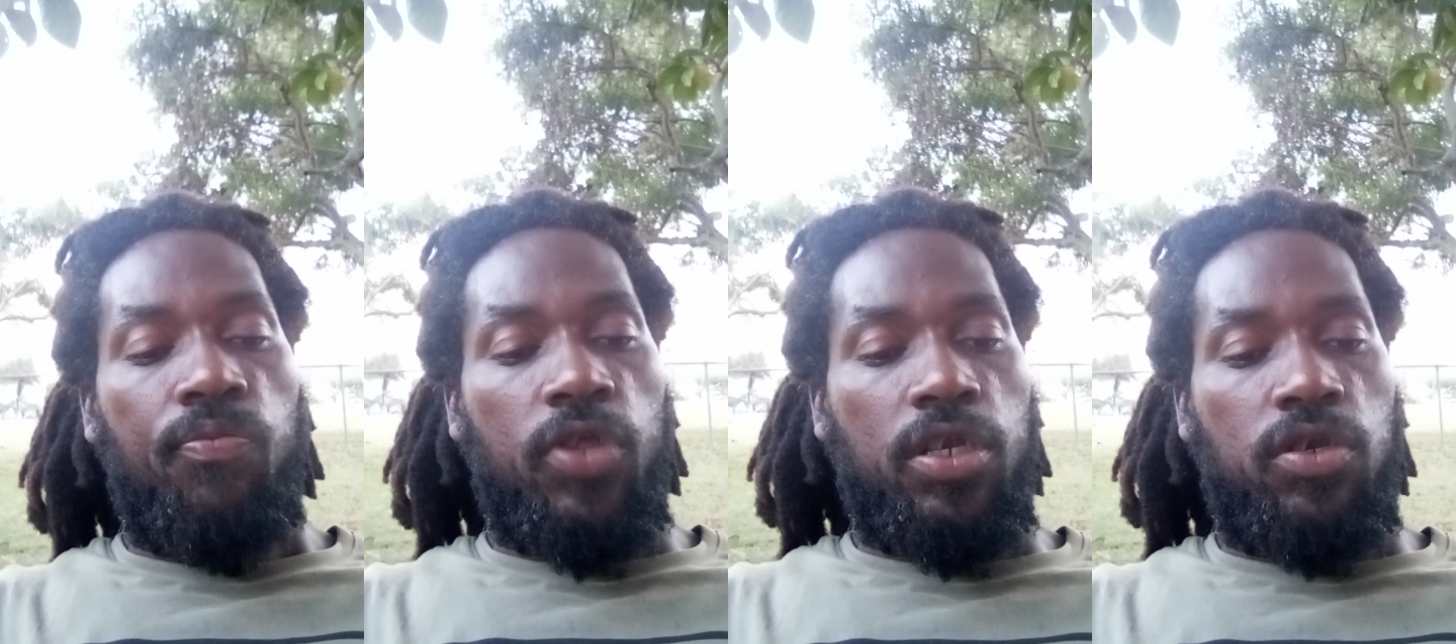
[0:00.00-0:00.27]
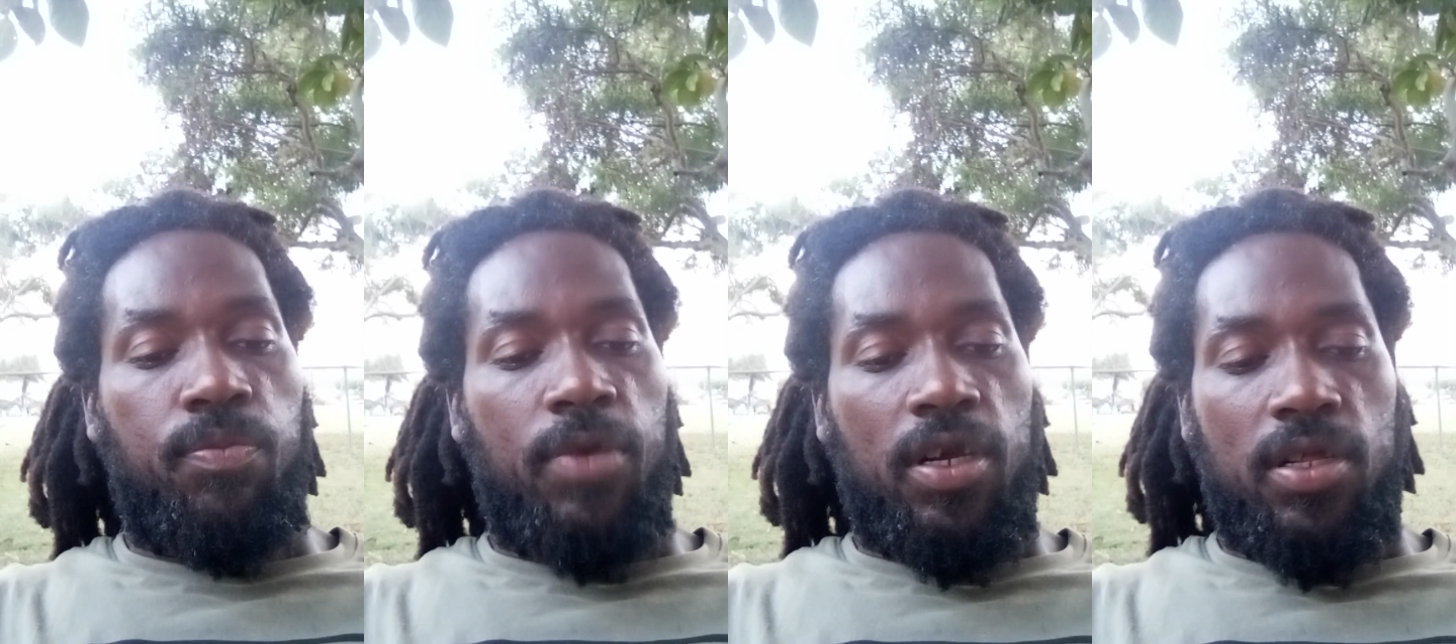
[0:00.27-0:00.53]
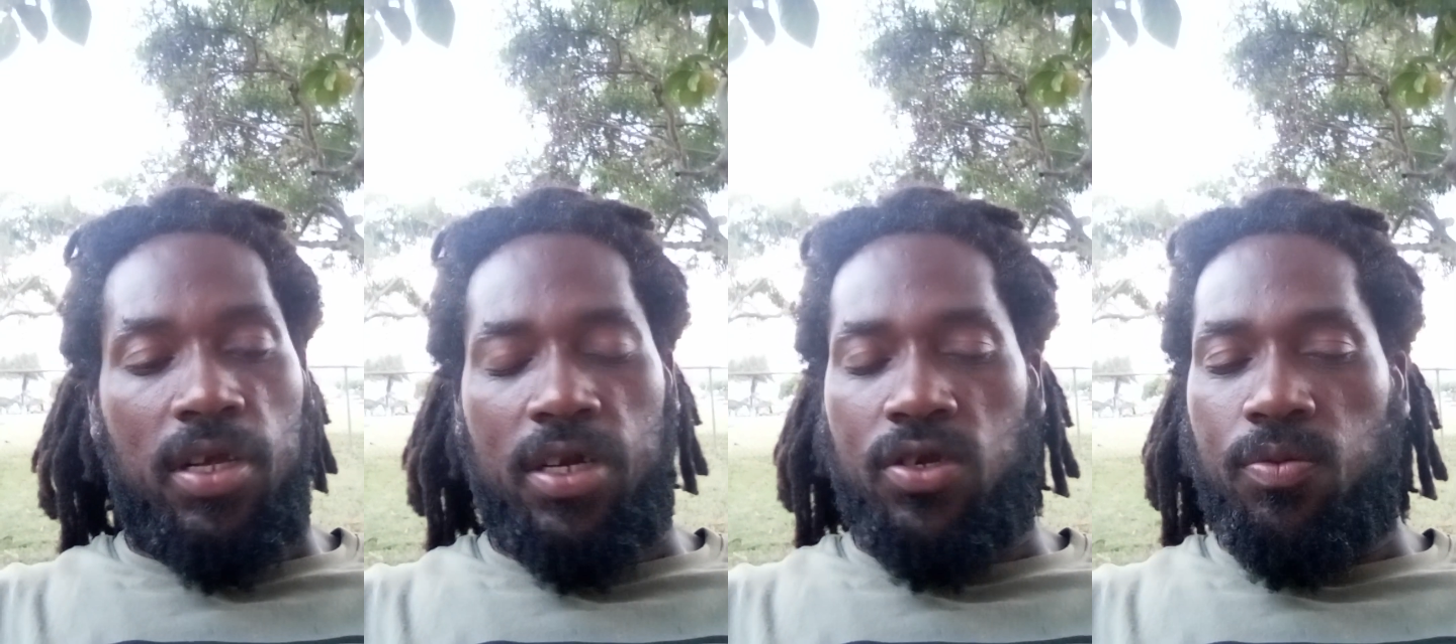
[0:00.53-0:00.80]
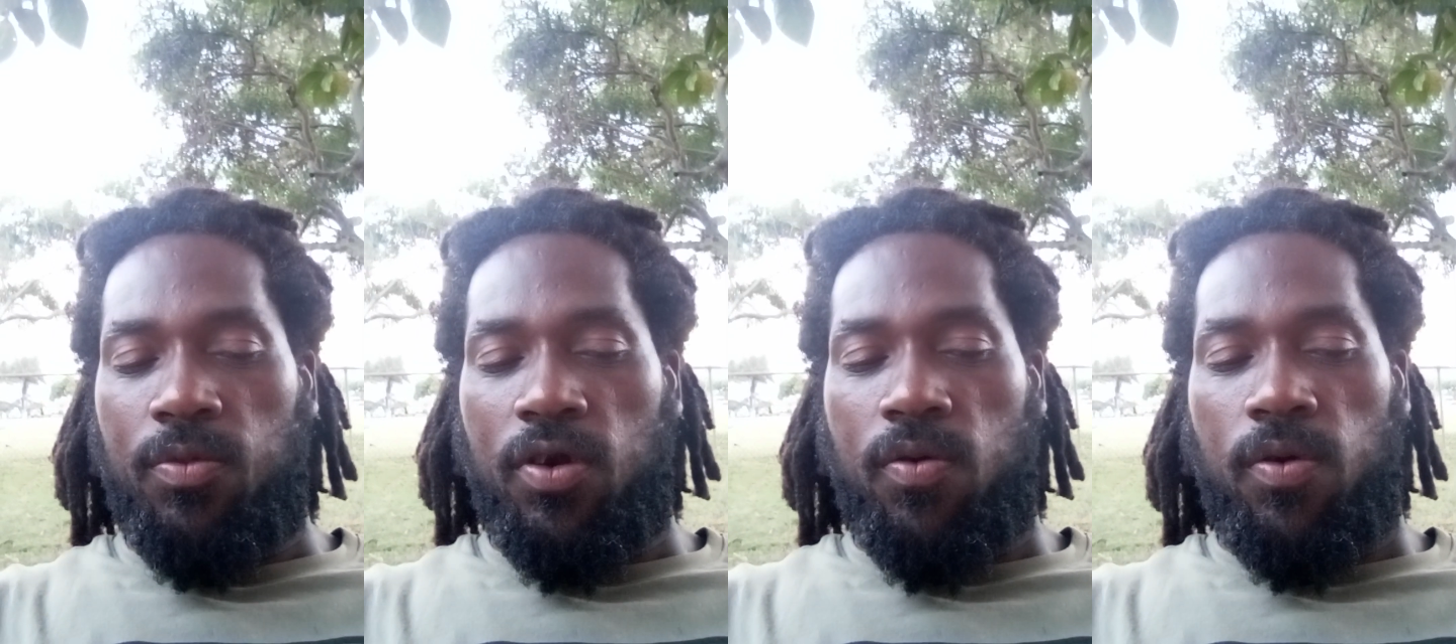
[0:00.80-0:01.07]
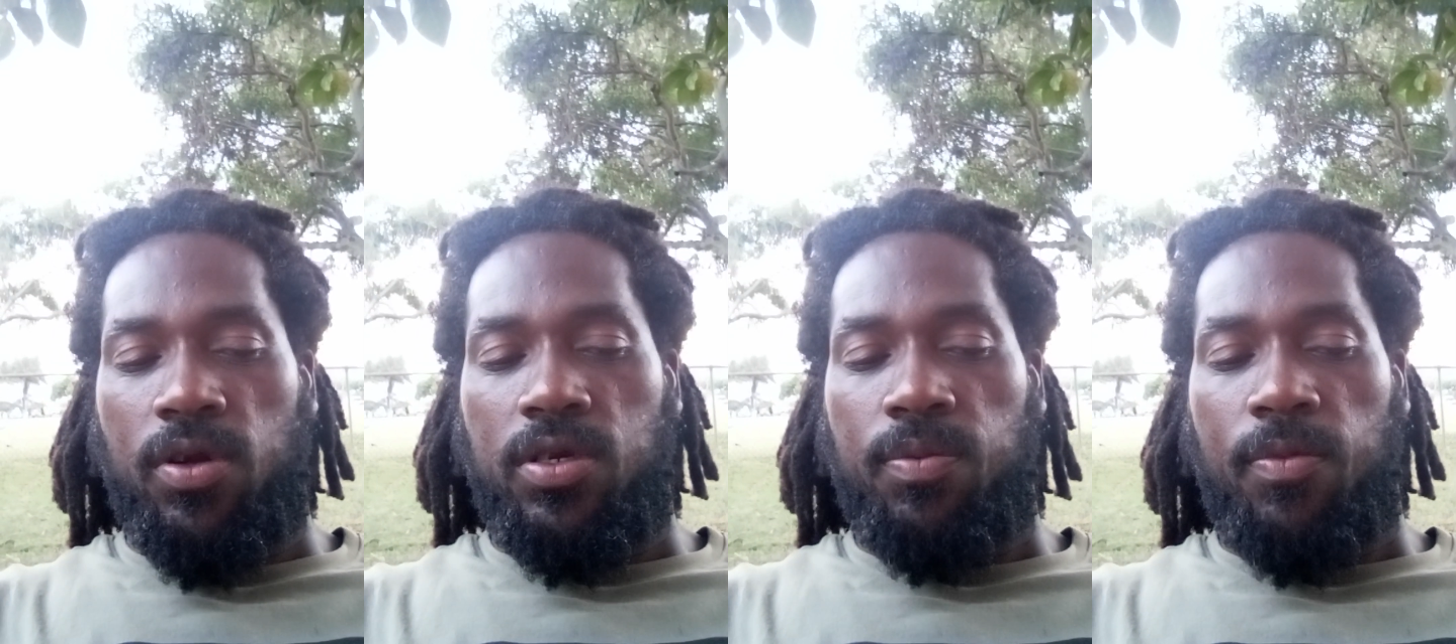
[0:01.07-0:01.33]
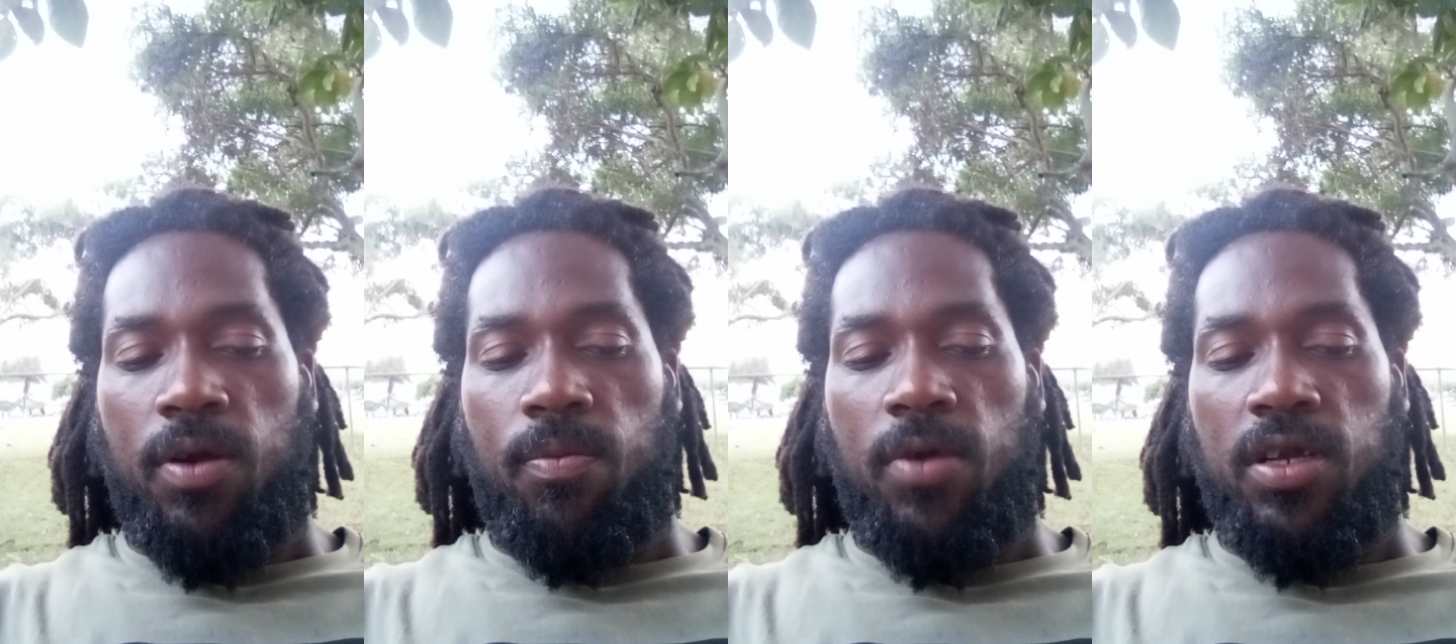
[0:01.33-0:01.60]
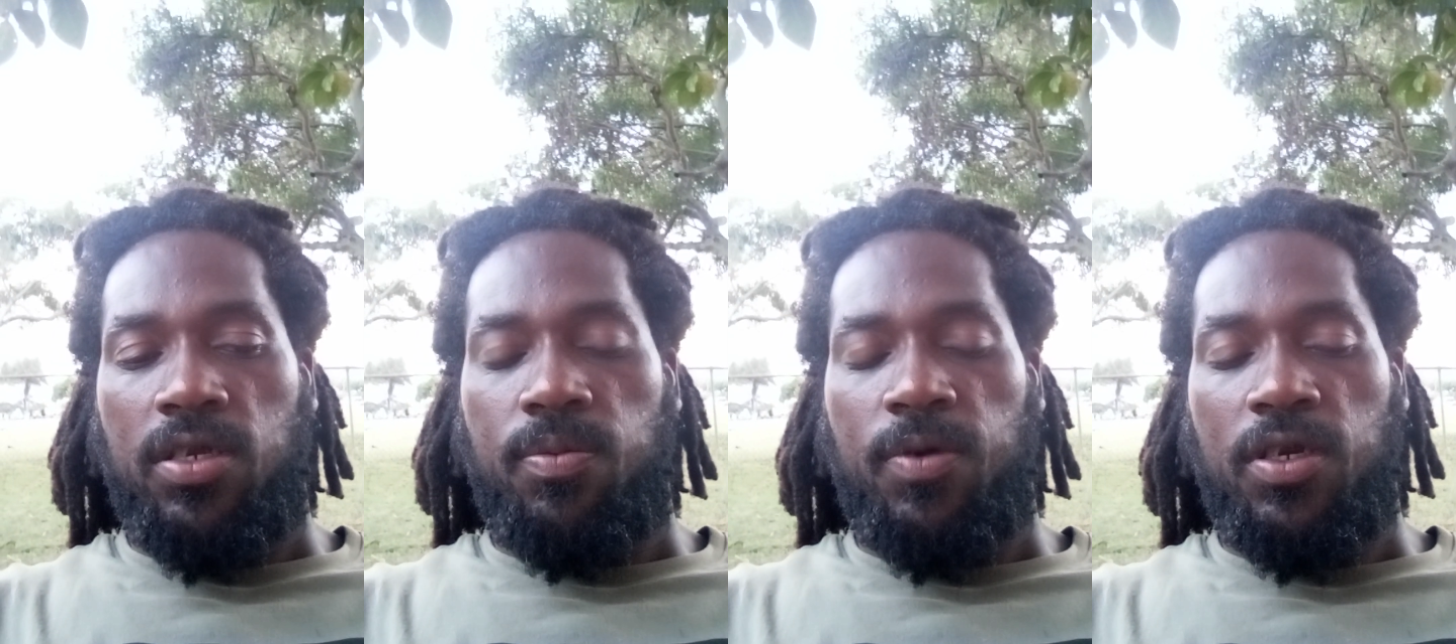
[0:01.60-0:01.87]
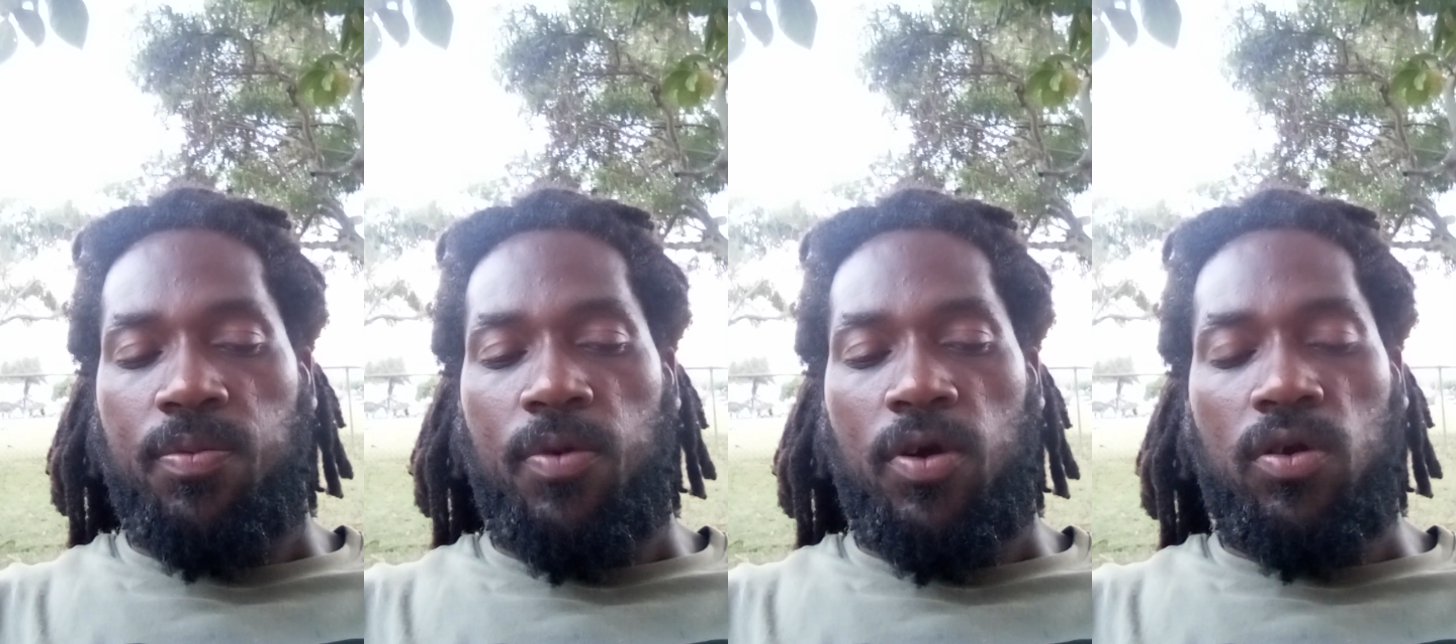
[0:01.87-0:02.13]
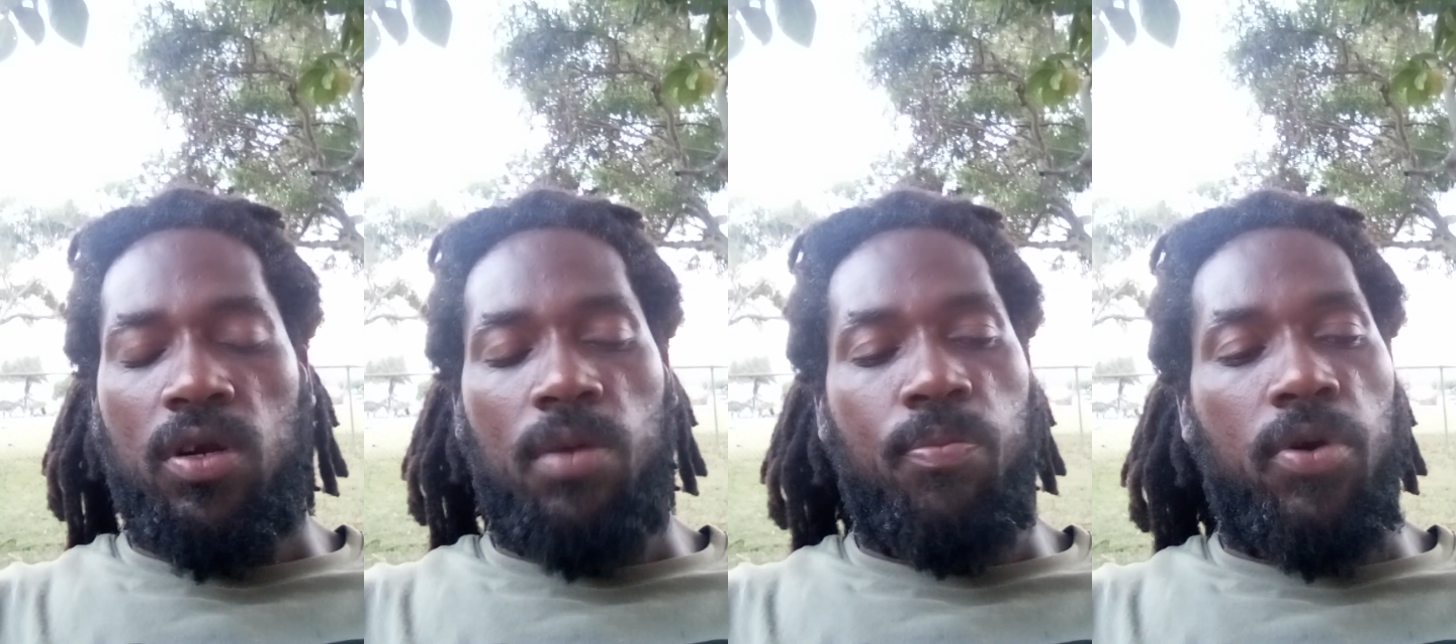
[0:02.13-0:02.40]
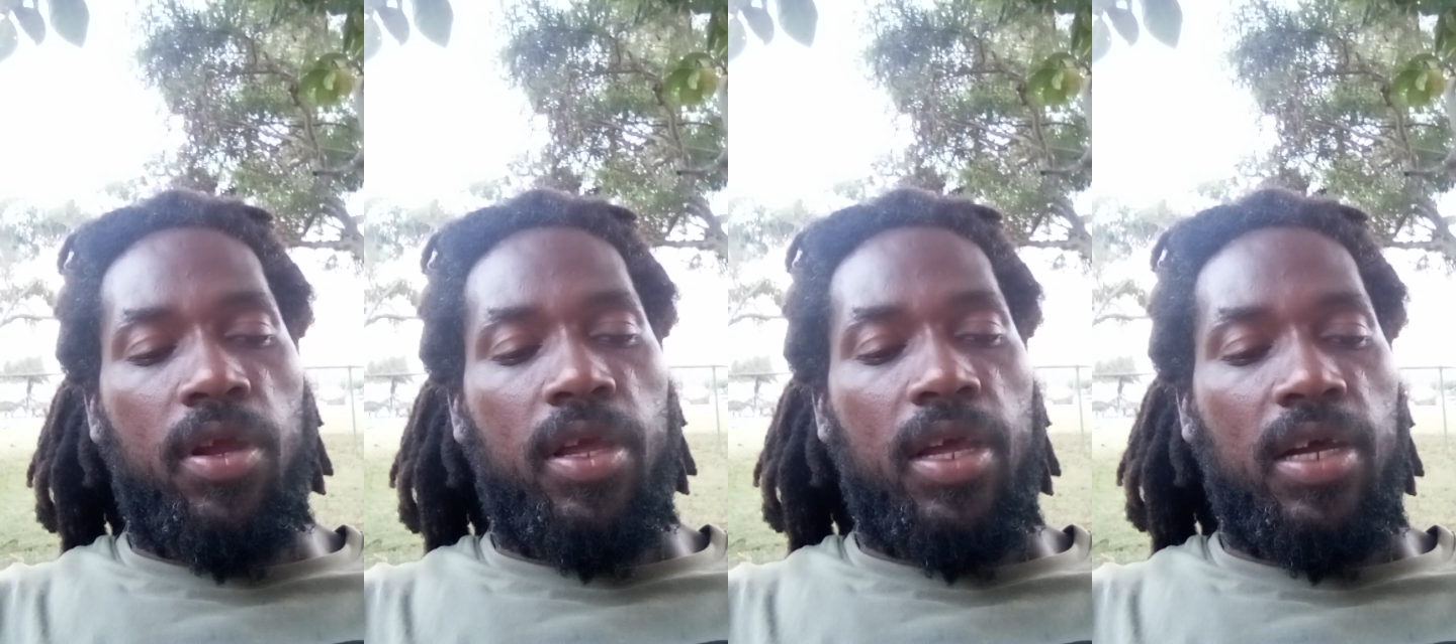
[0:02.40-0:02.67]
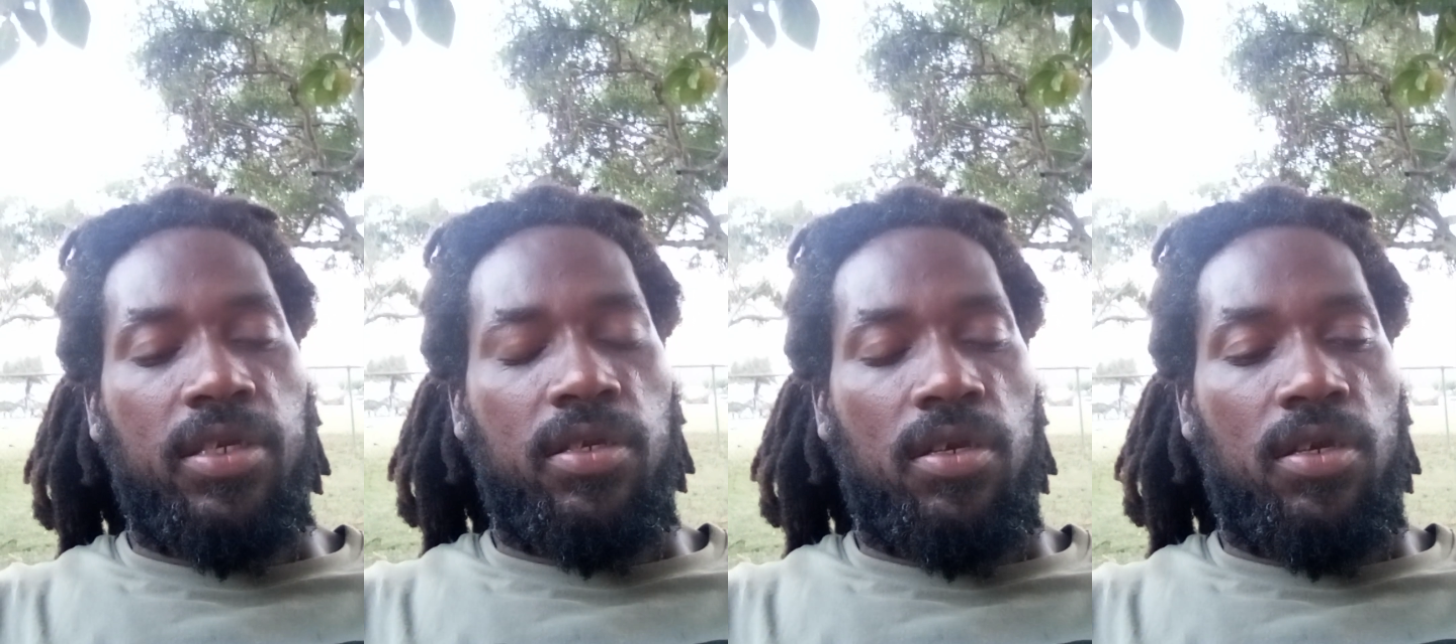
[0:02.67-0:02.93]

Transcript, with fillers: That you make glad, you make reach, you make man speak spoken, I pray yes.